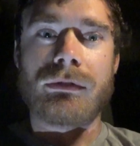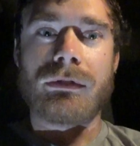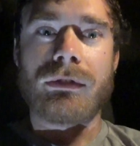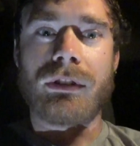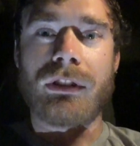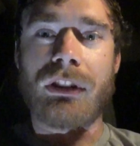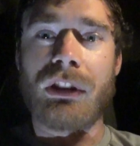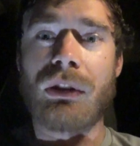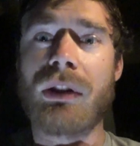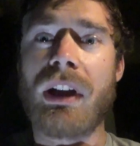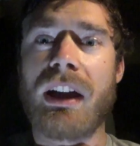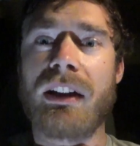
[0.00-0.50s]

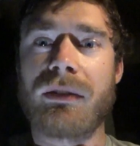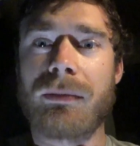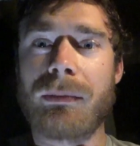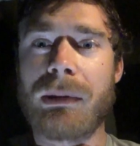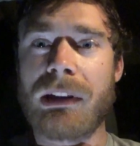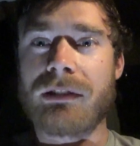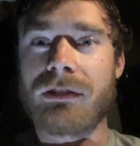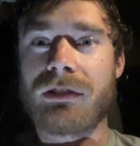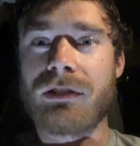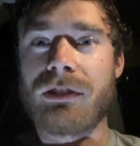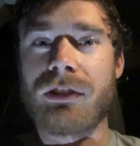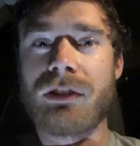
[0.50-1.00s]
You guys
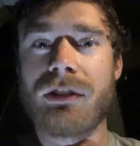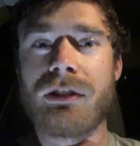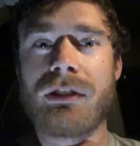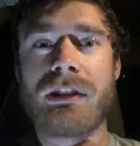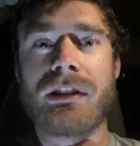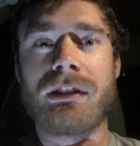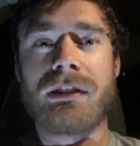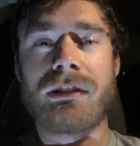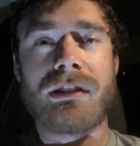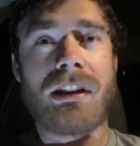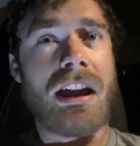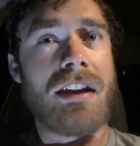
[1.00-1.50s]
make sure and
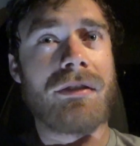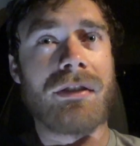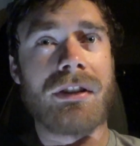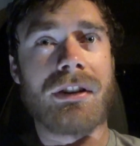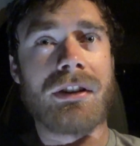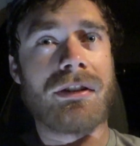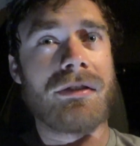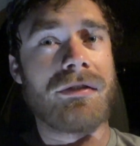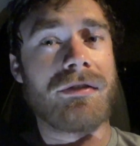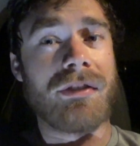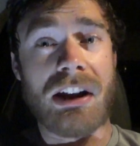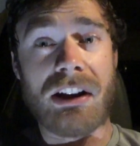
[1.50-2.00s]
have a
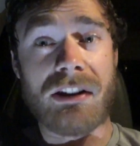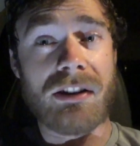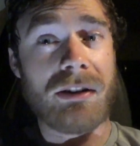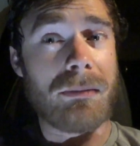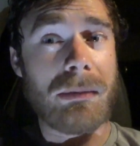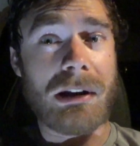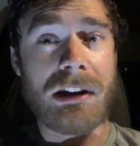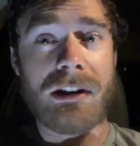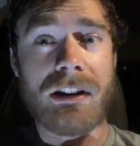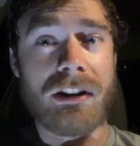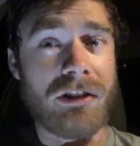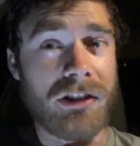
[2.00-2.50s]
very
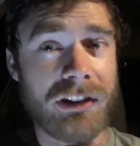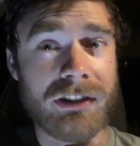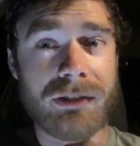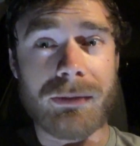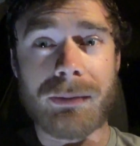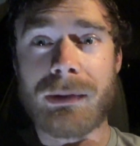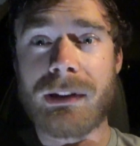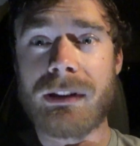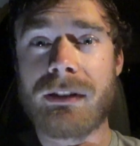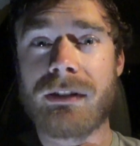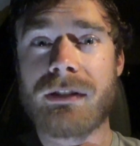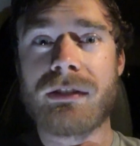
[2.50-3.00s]
Merry
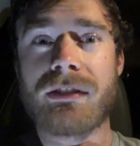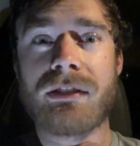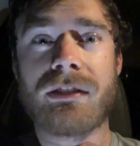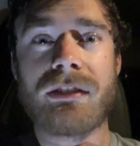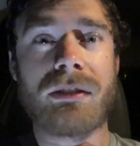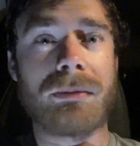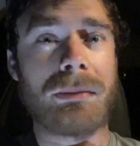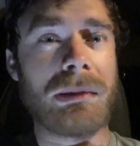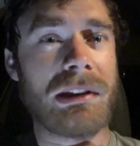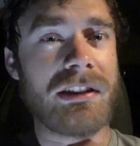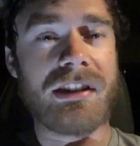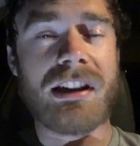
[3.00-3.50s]
Christmas.
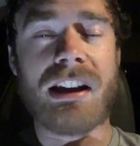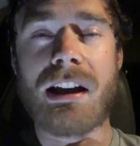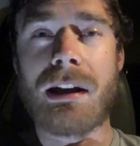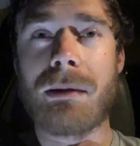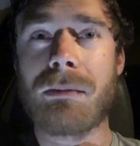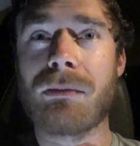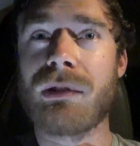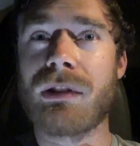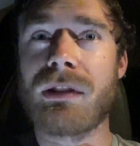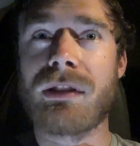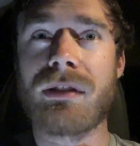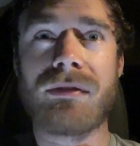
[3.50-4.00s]
Spend time
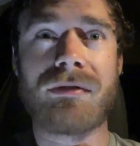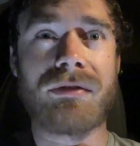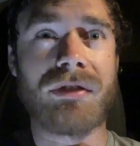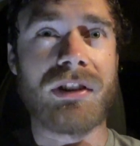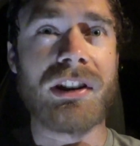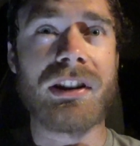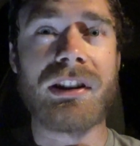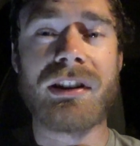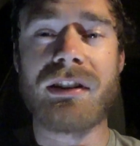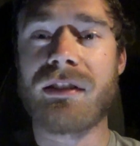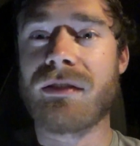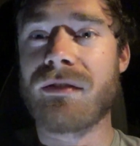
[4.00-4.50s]
with
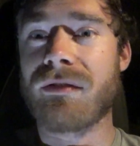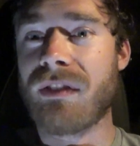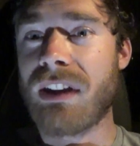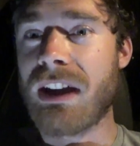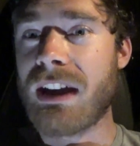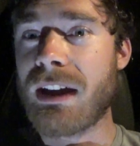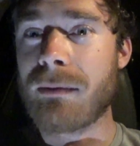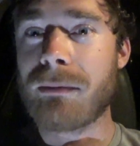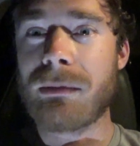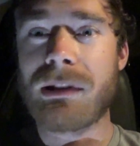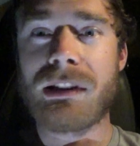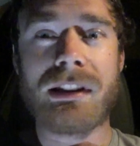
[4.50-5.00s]
friends and
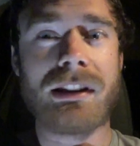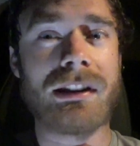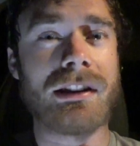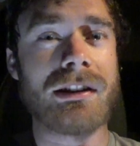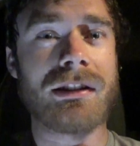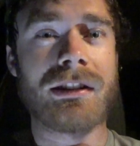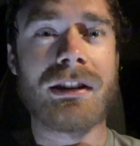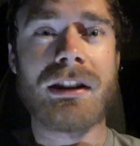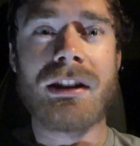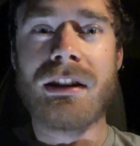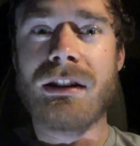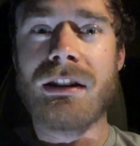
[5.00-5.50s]
family and
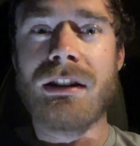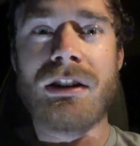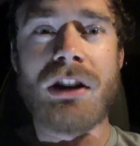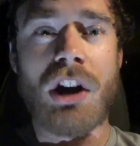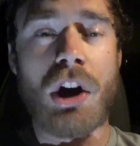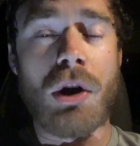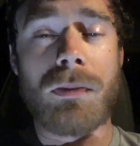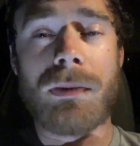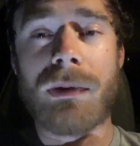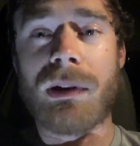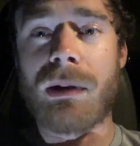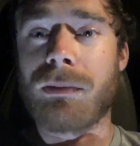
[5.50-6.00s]

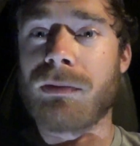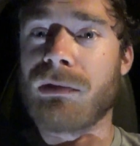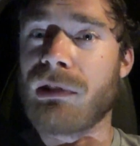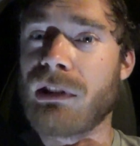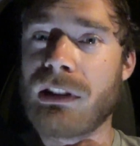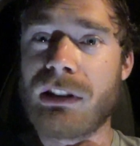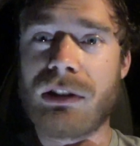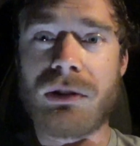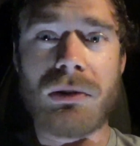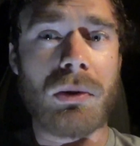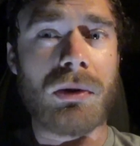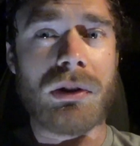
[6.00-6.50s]
open up really
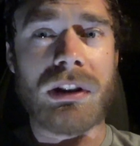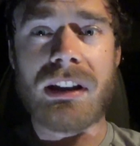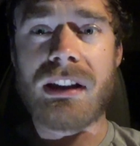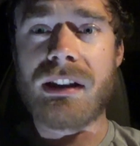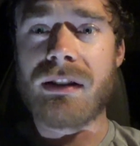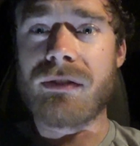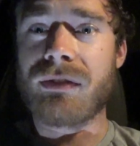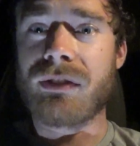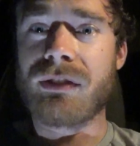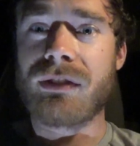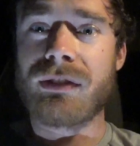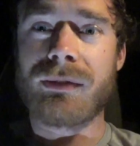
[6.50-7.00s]
cool
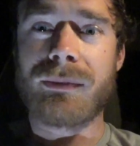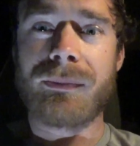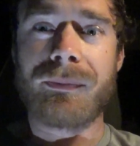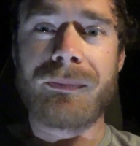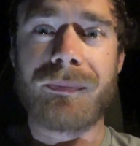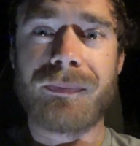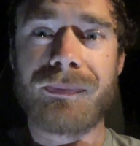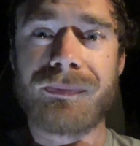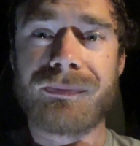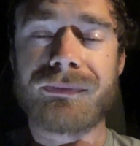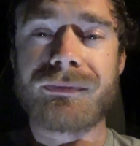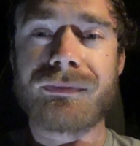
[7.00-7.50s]
gifts.
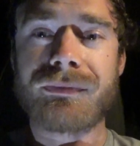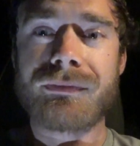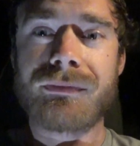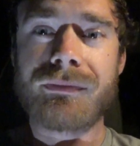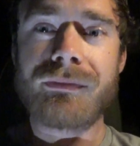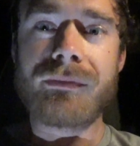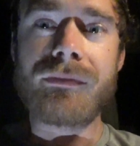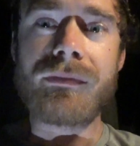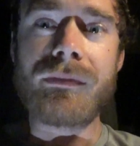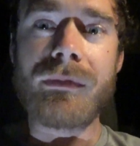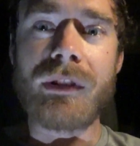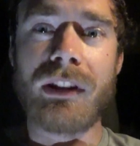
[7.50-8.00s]

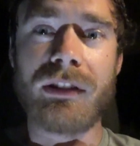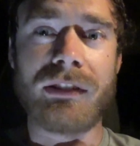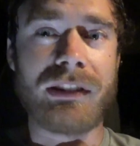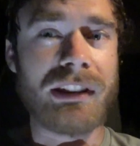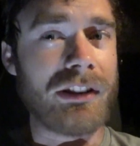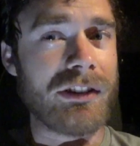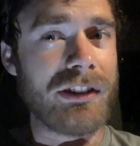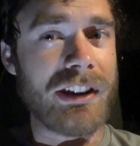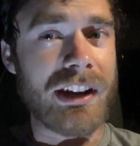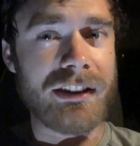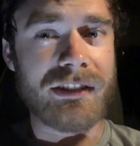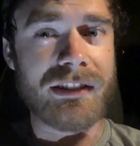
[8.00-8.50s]
Until
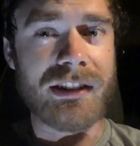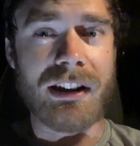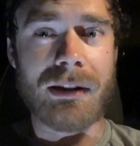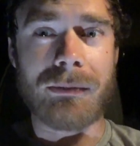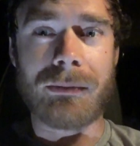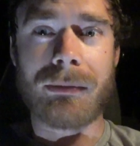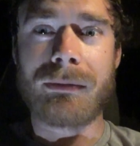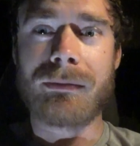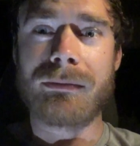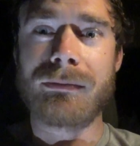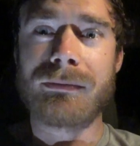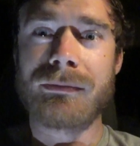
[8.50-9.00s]
next
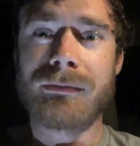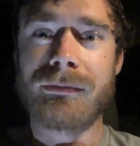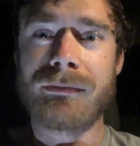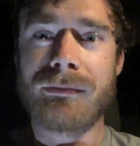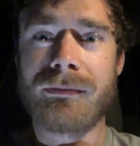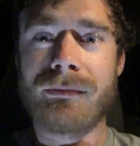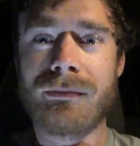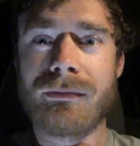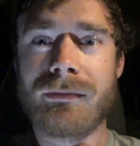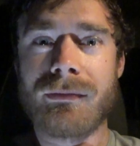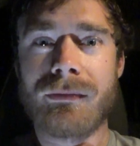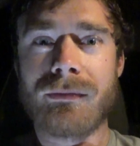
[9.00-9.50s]
time,
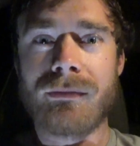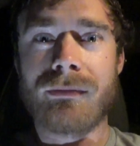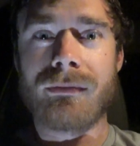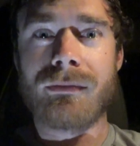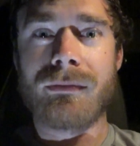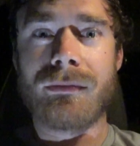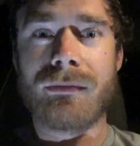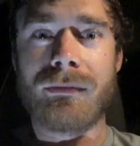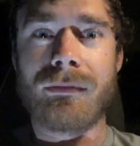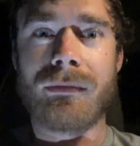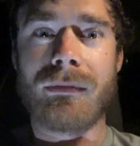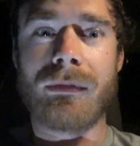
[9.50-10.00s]

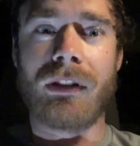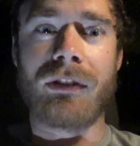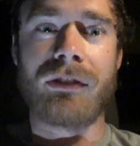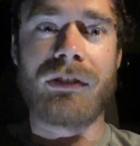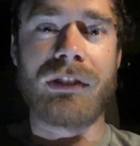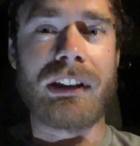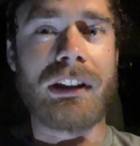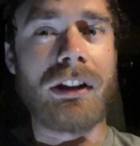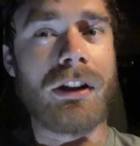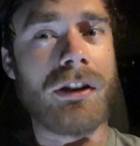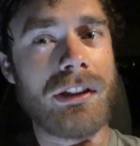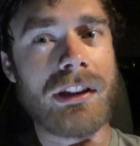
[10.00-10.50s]
I'll
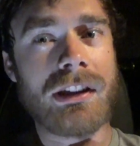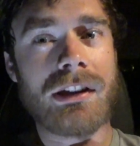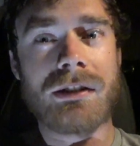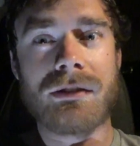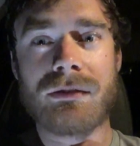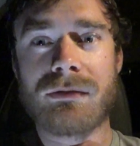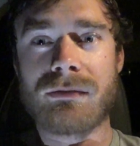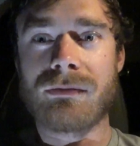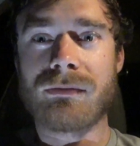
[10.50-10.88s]
see y'all then.